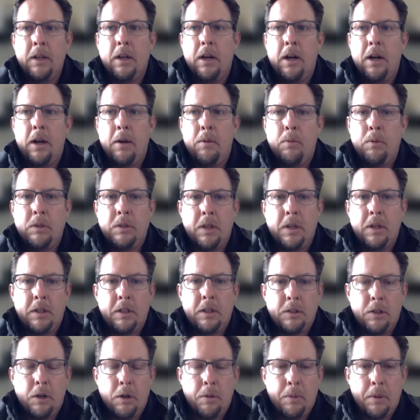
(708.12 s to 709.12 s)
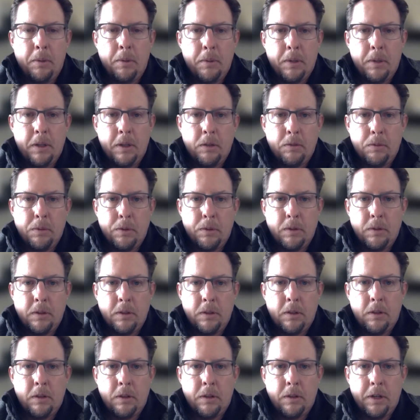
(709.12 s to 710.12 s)
was undetermined because we were
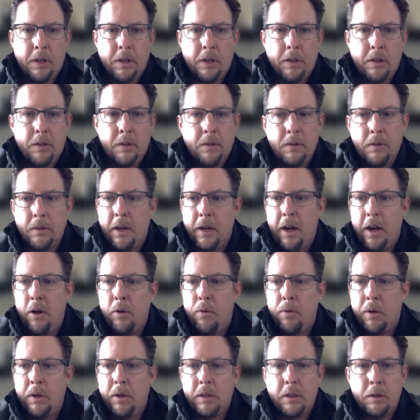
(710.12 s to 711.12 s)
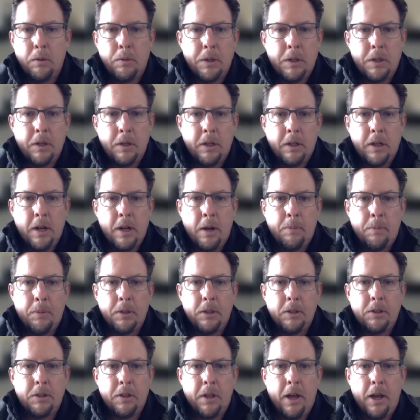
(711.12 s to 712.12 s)
still learning how quickly we could
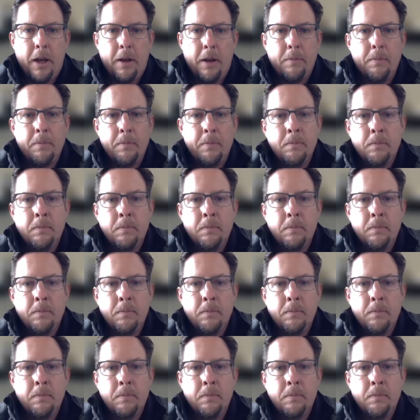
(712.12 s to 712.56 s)
accomplish that.